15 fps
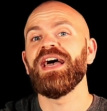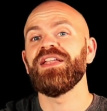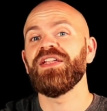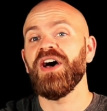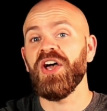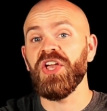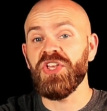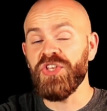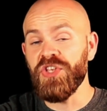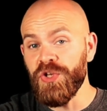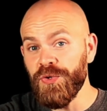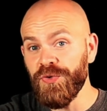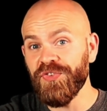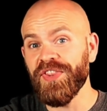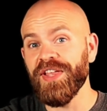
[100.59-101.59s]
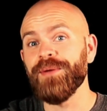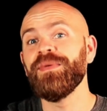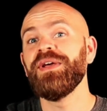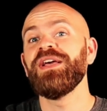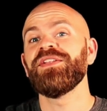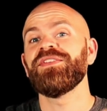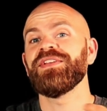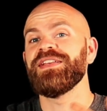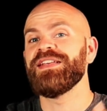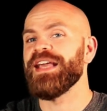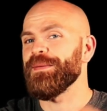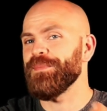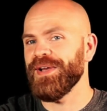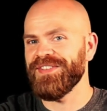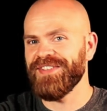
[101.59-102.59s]
and I use them to
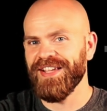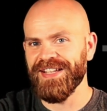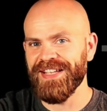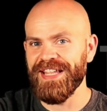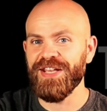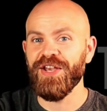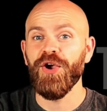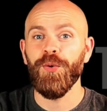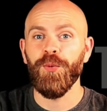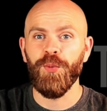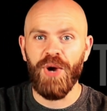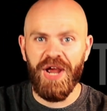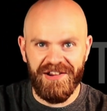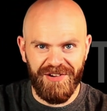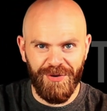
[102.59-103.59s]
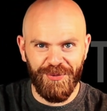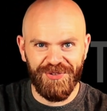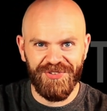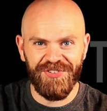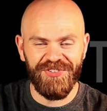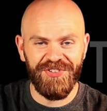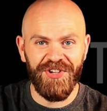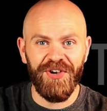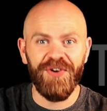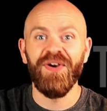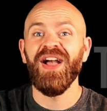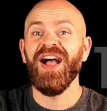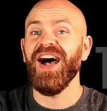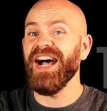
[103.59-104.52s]
get my technique where I want it to go.